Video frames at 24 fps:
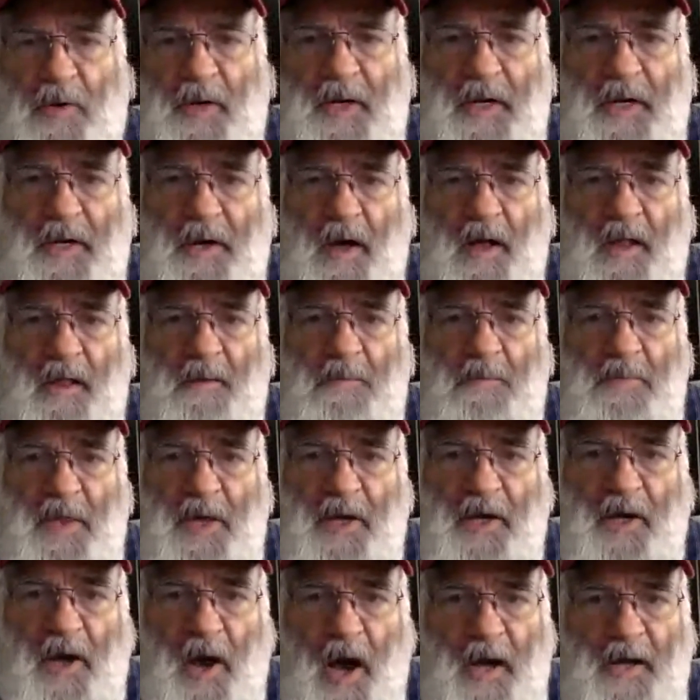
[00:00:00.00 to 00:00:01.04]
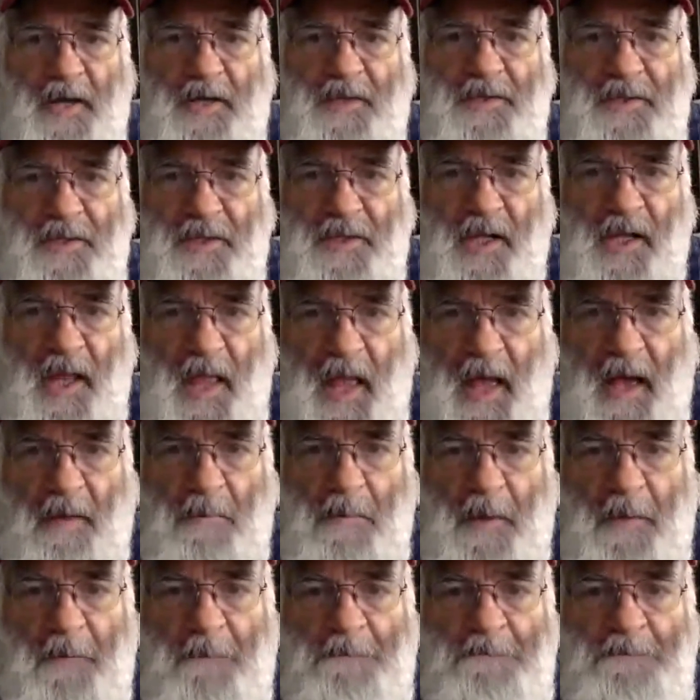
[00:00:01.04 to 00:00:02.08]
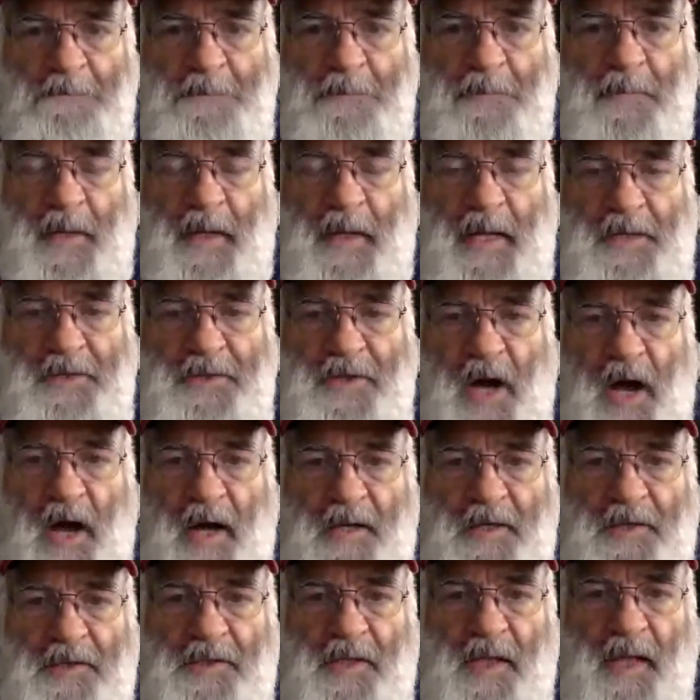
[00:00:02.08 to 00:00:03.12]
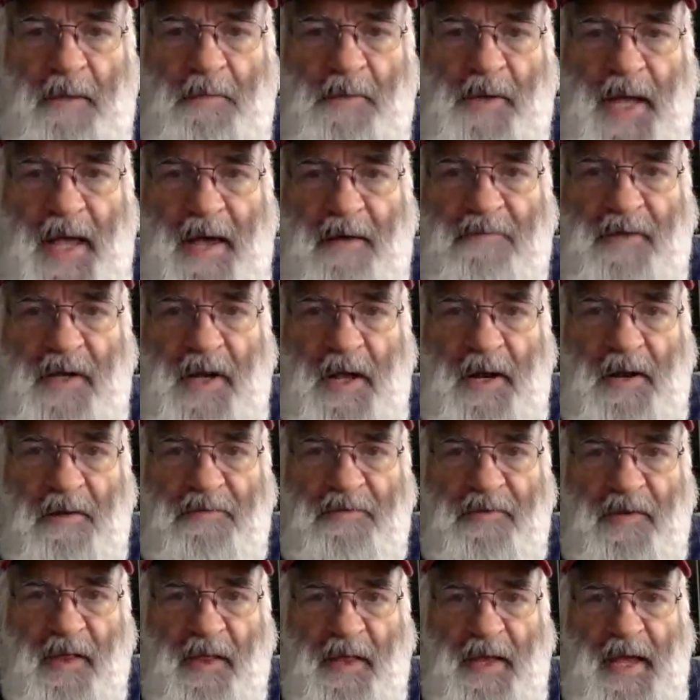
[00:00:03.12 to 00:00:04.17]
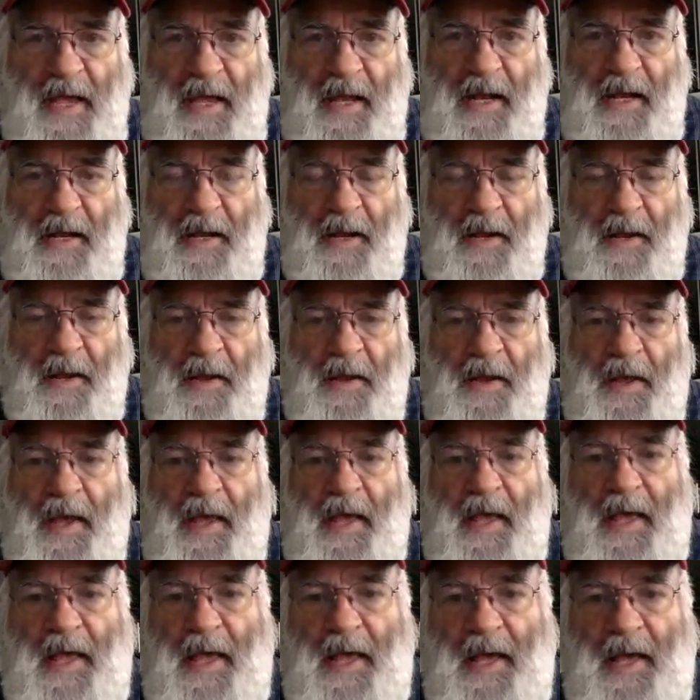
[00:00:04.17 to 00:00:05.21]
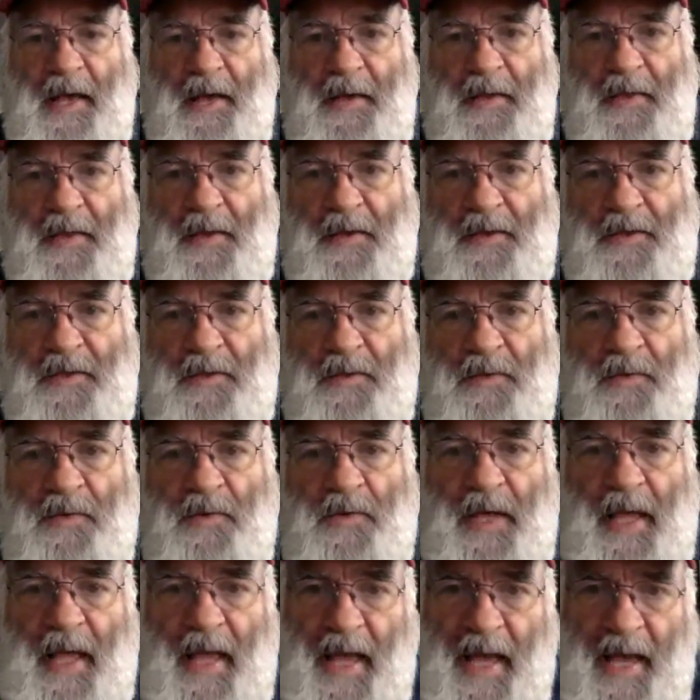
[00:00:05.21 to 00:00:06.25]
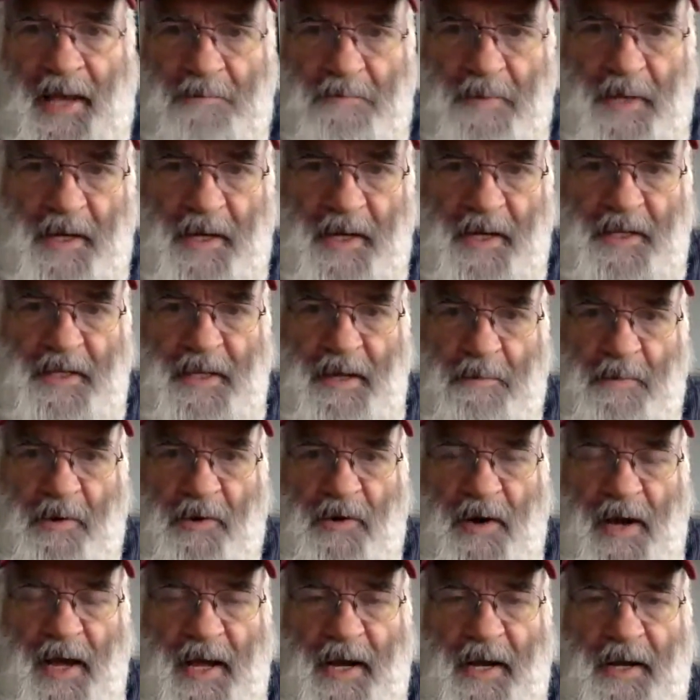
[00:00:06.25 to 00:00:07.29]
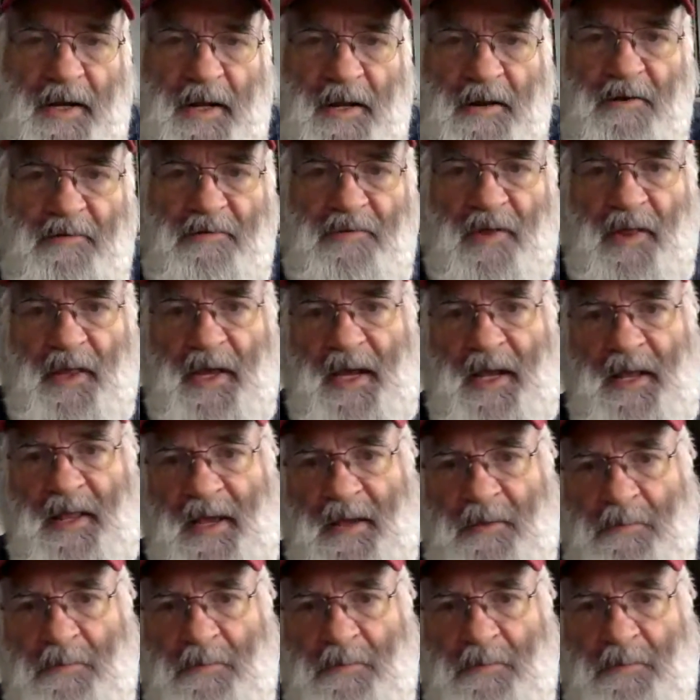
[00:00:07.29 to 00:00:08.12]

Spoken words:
to call them the Caucus Club. Each Caucus Club would have an unaffiliated that had been a Democrat, and unaffiliated had